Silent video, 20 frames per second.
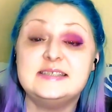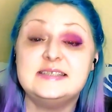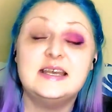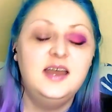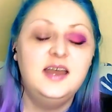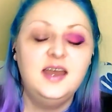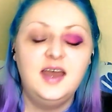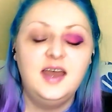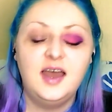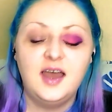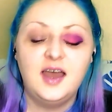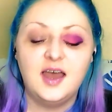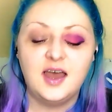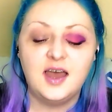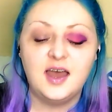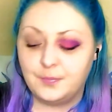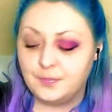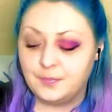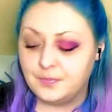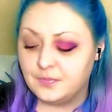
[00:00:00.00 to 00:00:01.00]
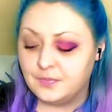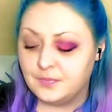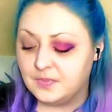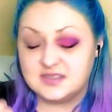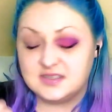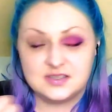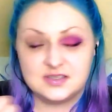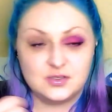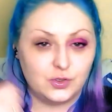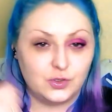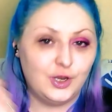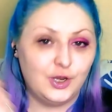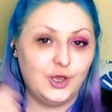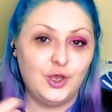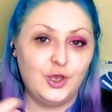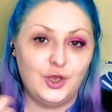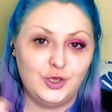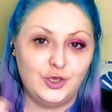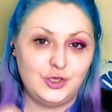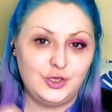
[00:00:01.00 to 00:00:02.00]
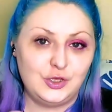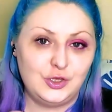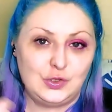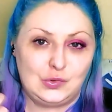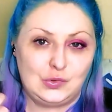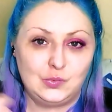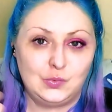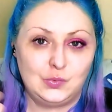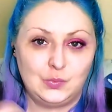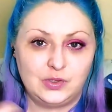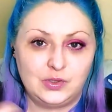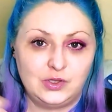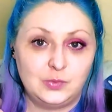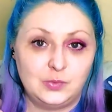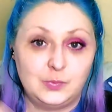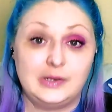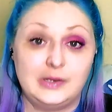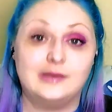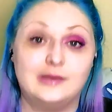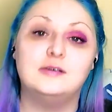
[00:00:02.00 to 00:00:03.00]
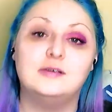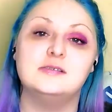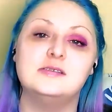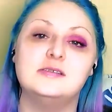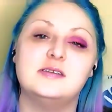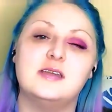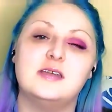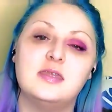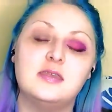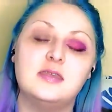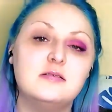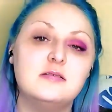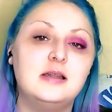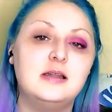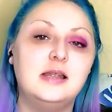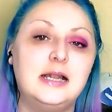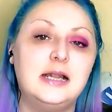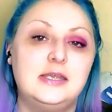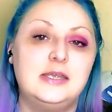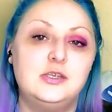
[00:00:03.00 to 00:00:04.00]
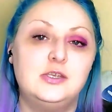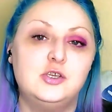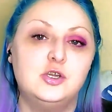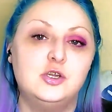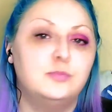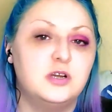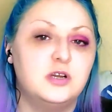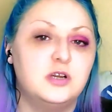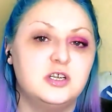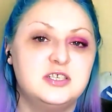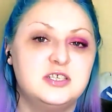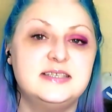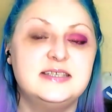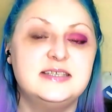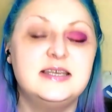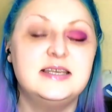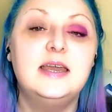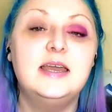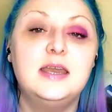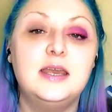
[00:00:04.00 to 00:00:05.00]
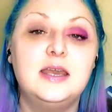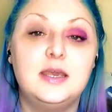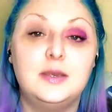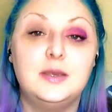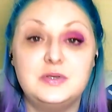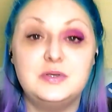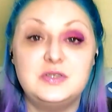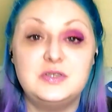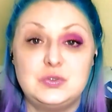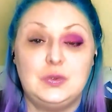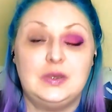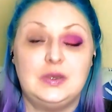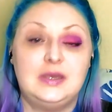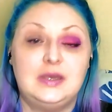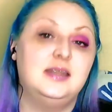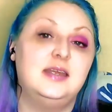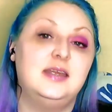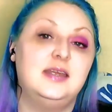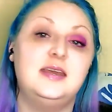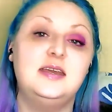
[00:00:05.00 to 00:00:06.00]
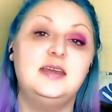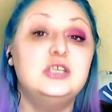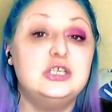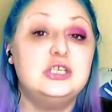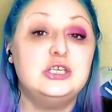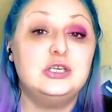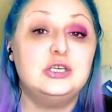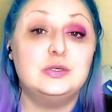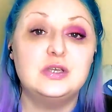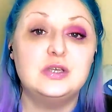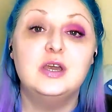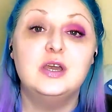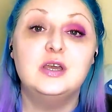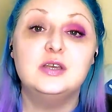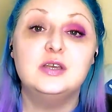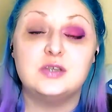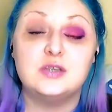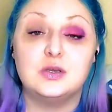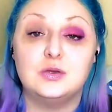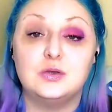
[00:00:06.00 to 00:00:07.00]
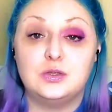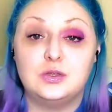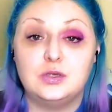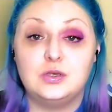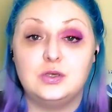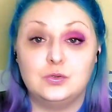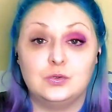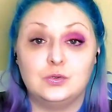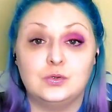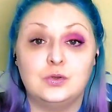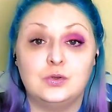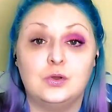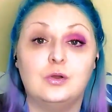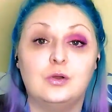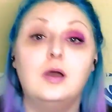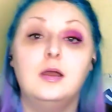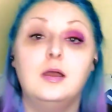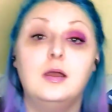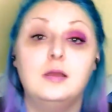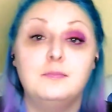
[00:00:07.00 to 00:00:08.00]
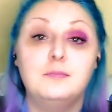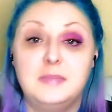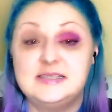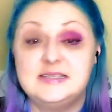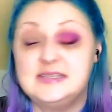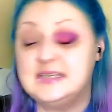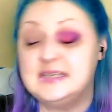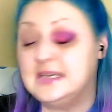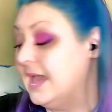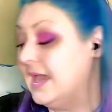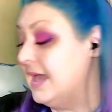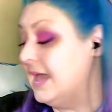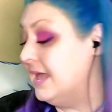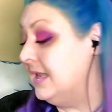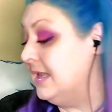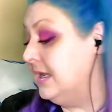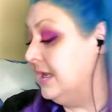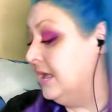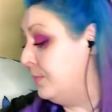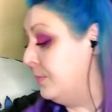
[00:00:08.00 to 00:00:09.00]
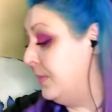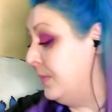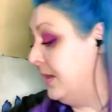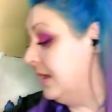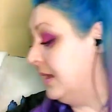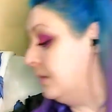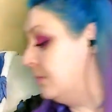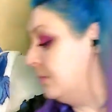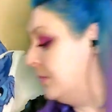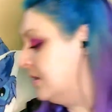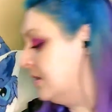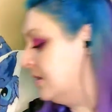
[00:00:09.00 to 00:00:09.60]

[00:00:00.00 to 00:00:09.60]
that's not going to hurt you when you put it on, and thoroughly clean your brushes in between each use so that you're not mixing any of the pigments.